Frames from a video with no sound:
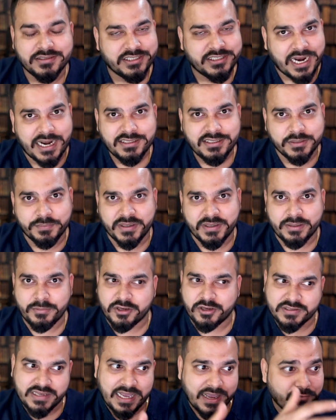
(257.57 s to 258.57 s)
chat gpt
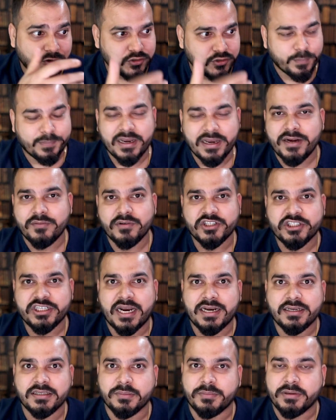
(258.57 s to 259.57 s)
because i have also played with
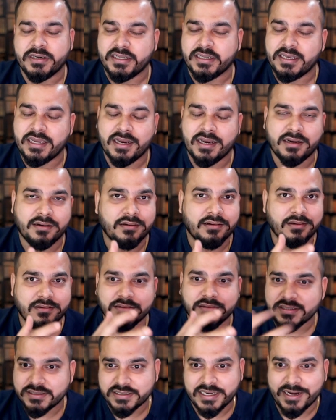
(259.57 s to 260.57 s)
chat gpt and
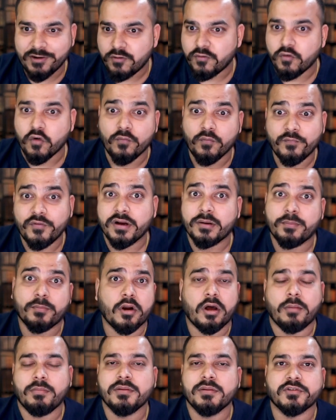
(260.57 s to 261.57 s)
this kind of homework
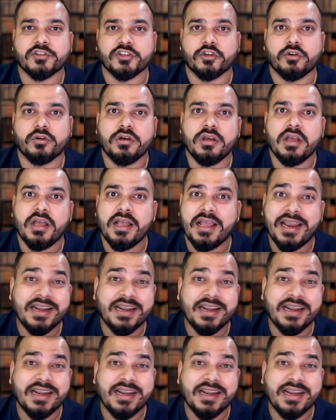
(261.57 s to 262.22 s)
problems you know